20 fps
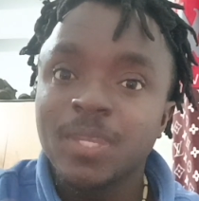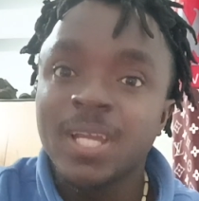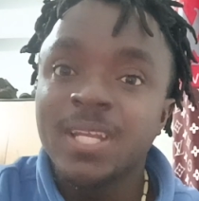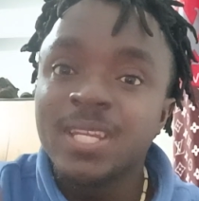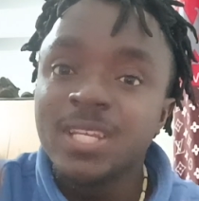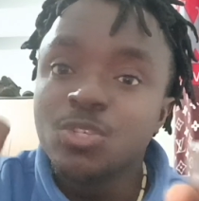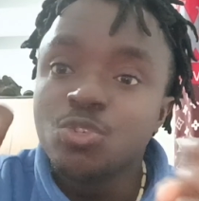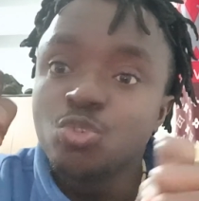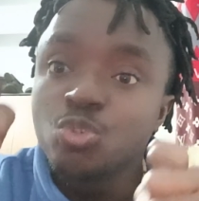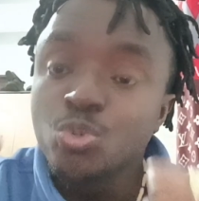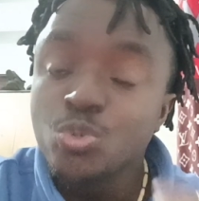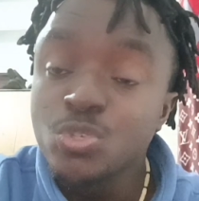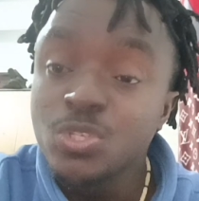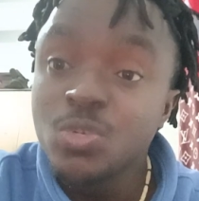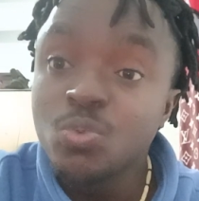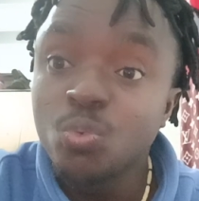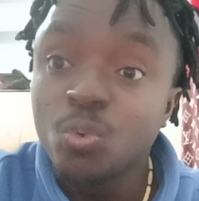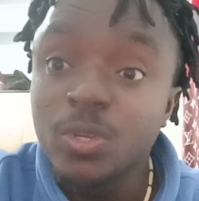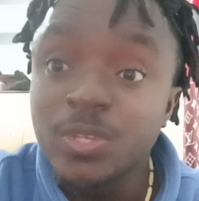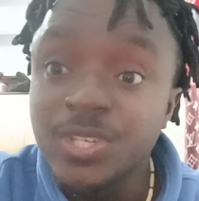and a
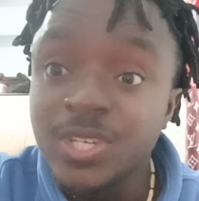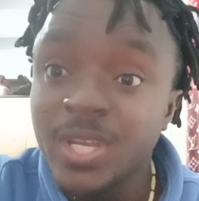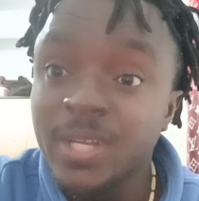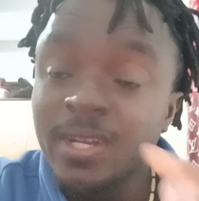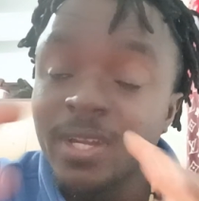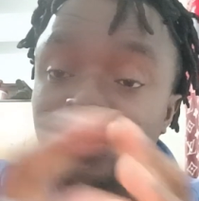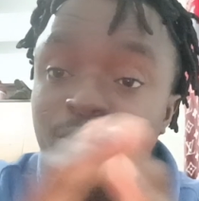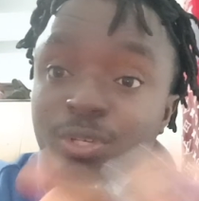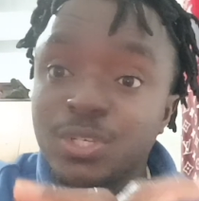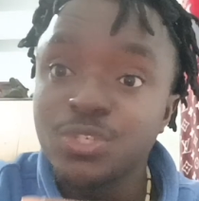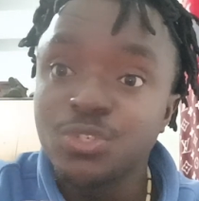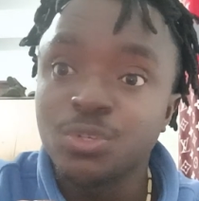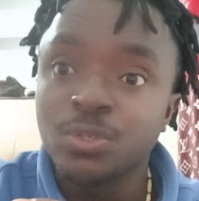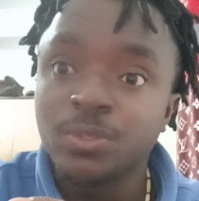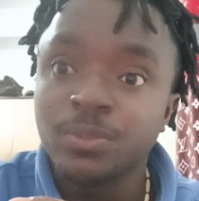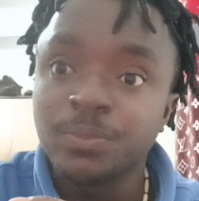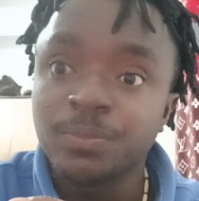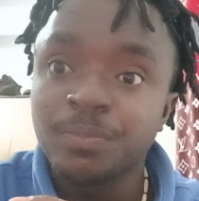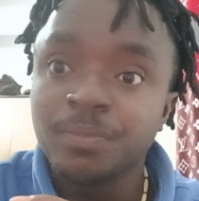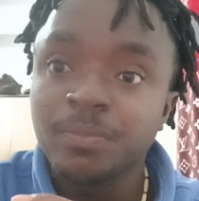chosen one
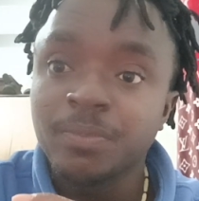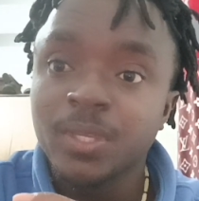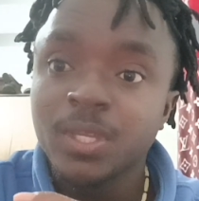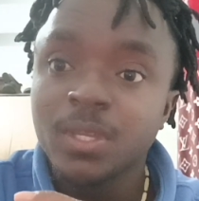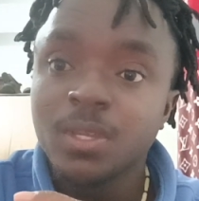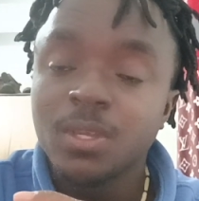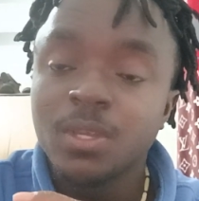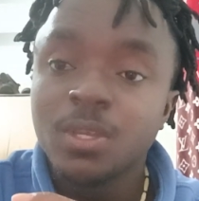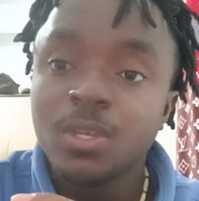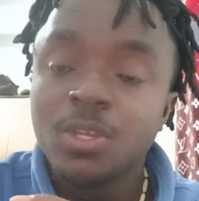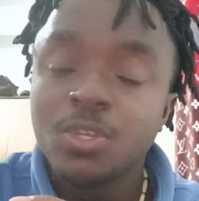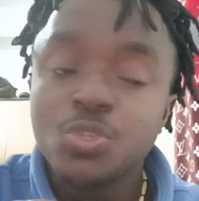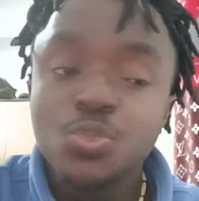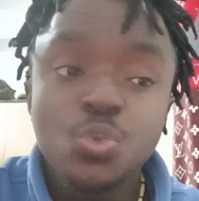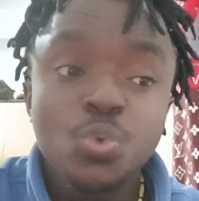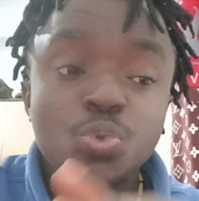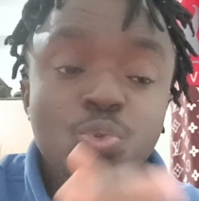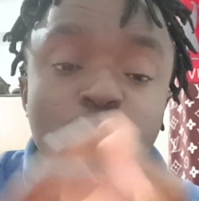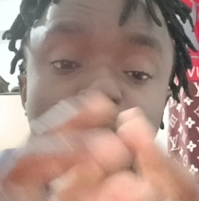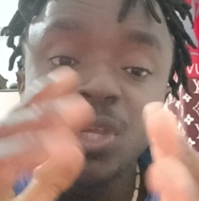generation.
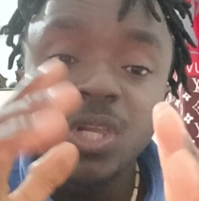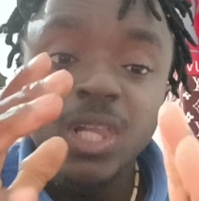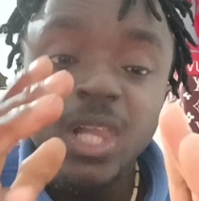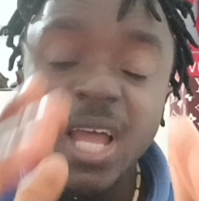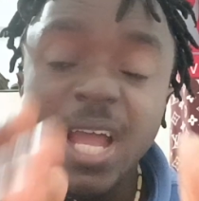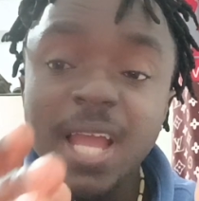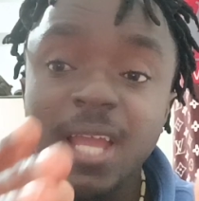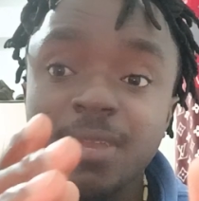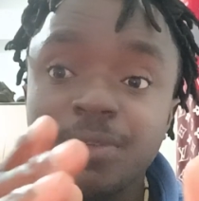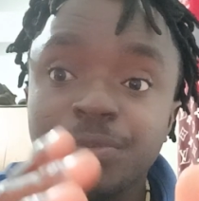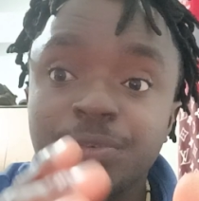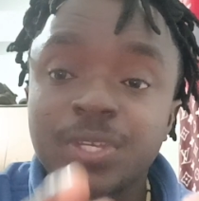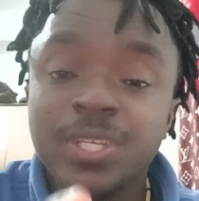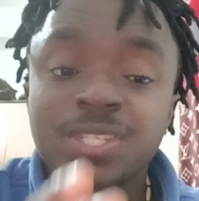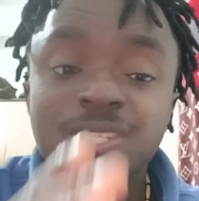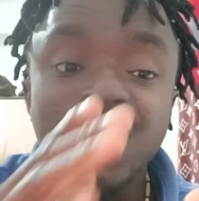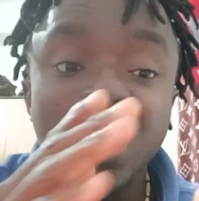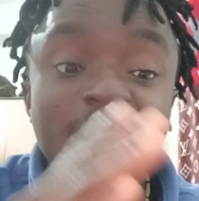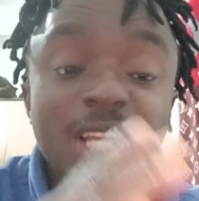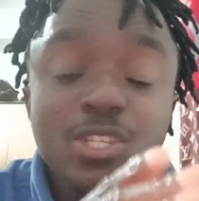So your life
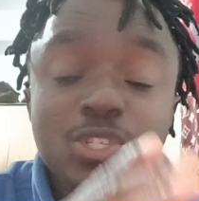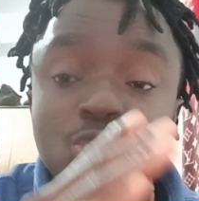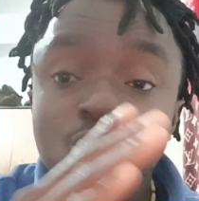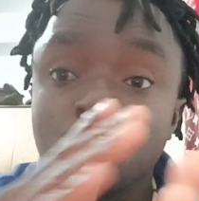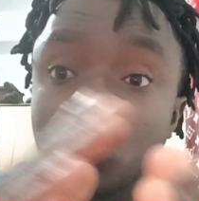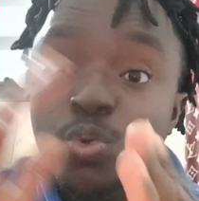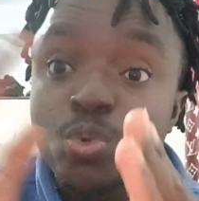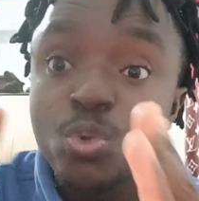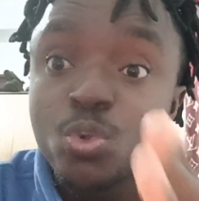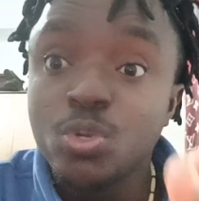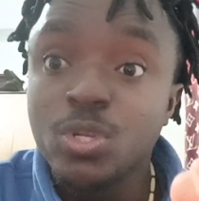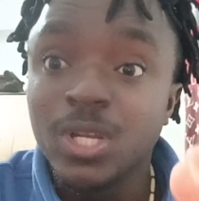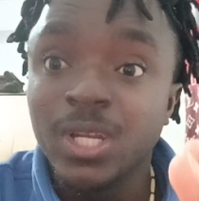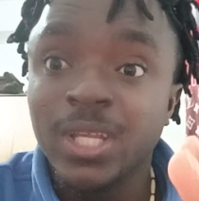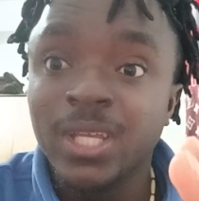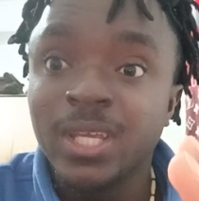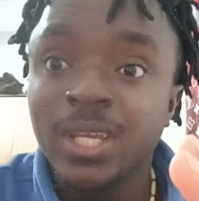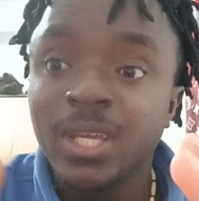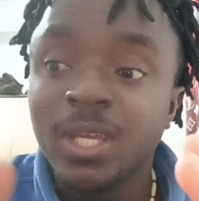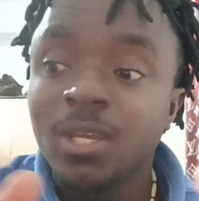is
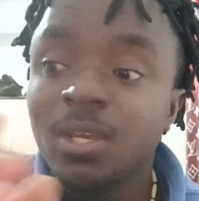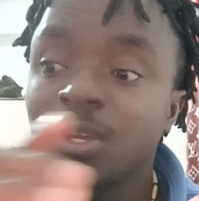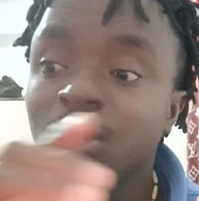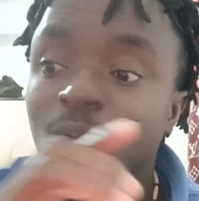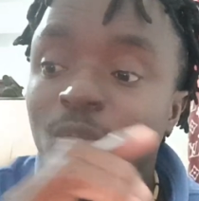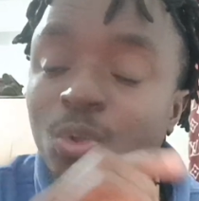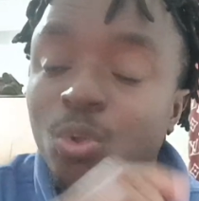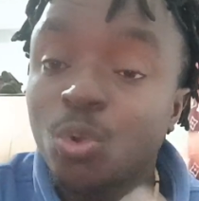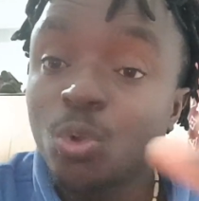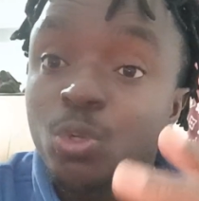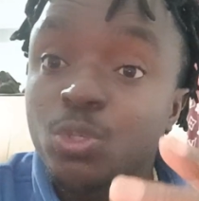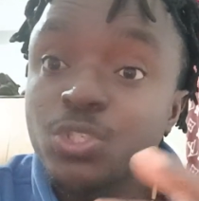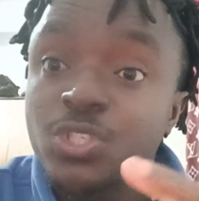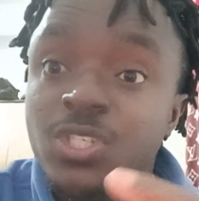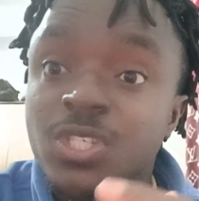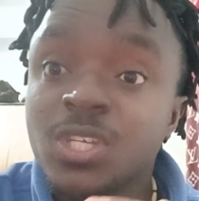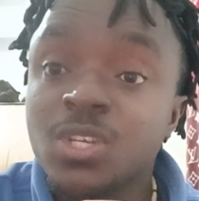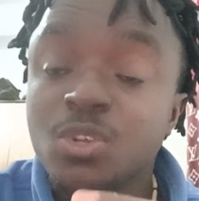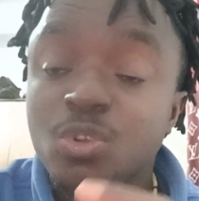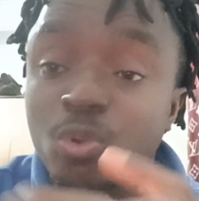absolutely
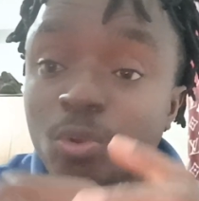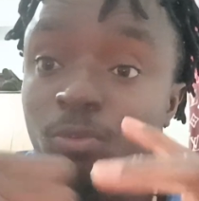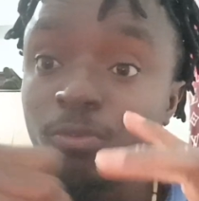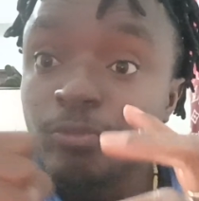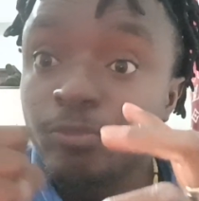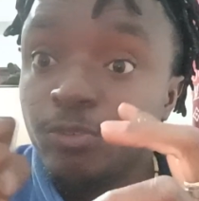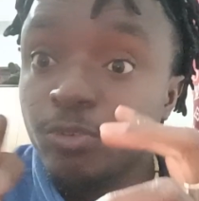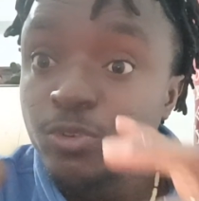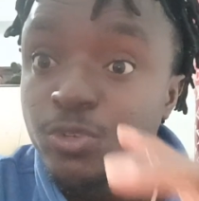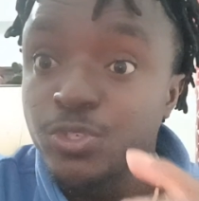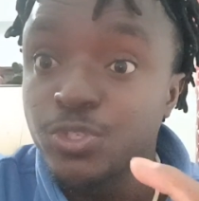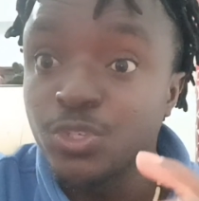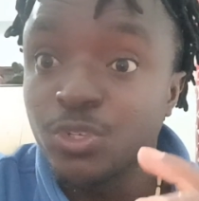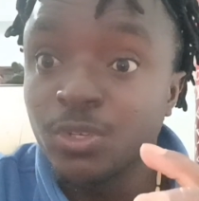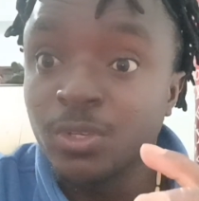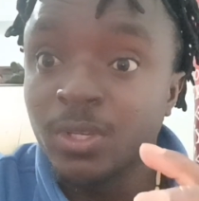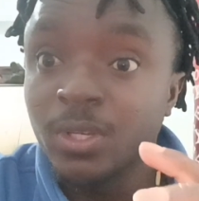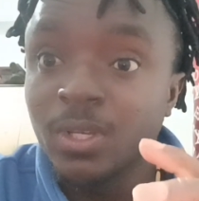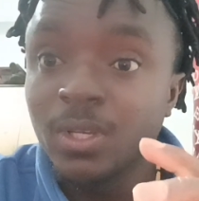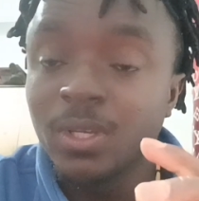causing
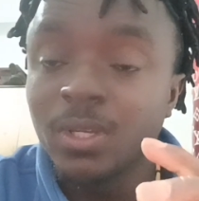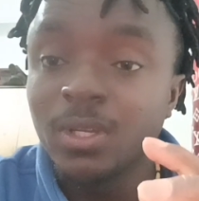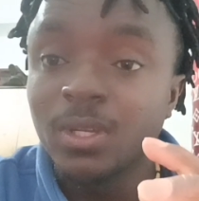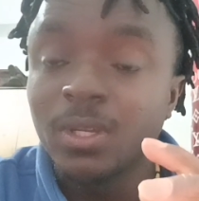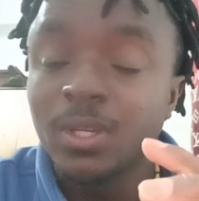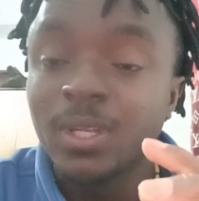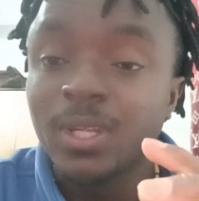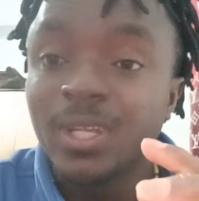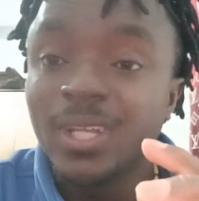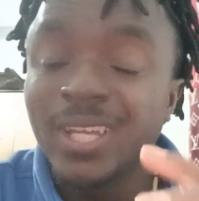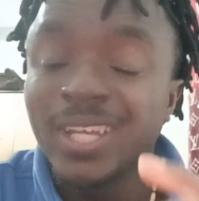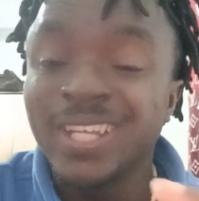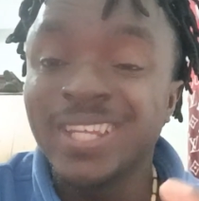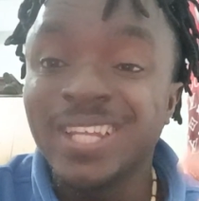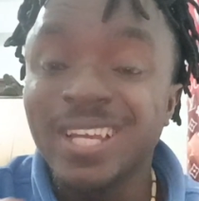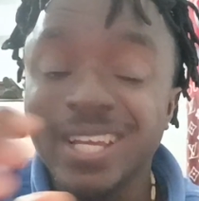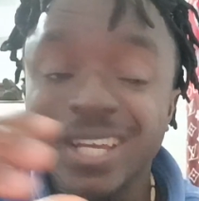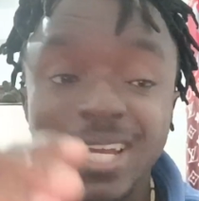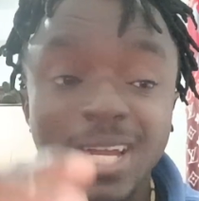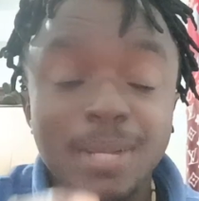confusion in
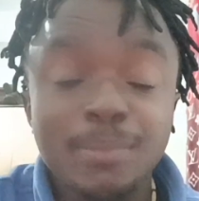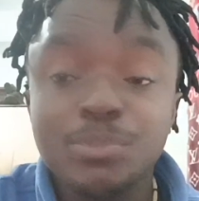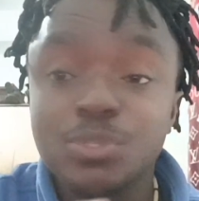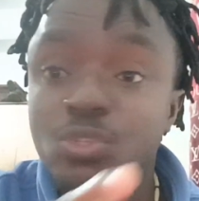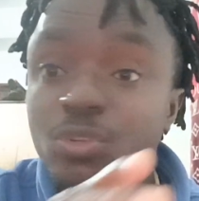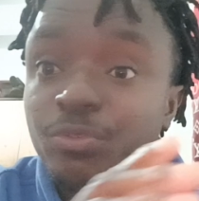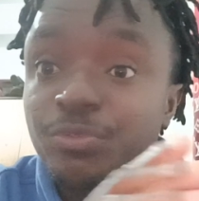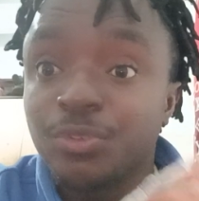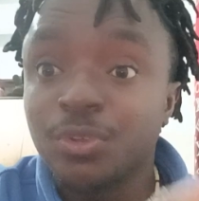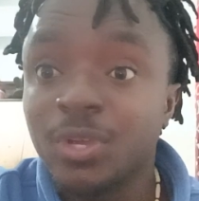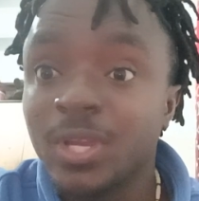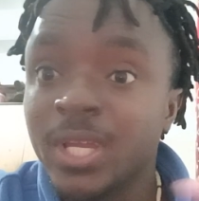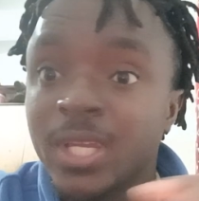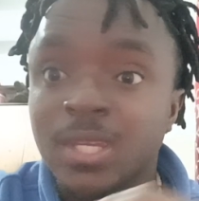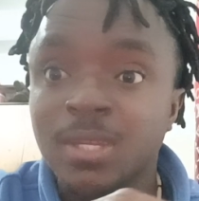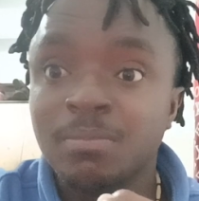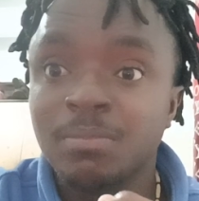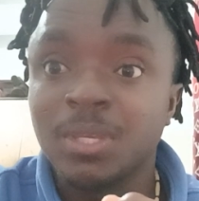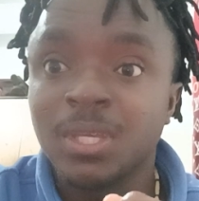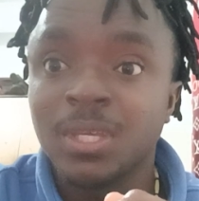the camps of your
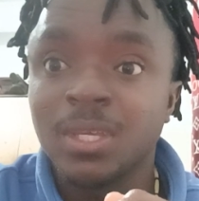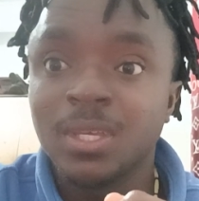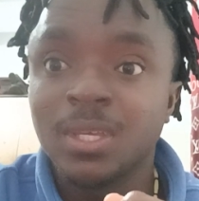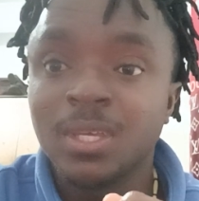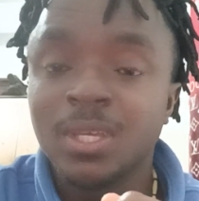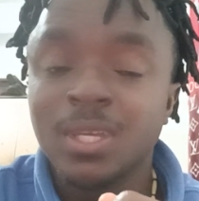enemy.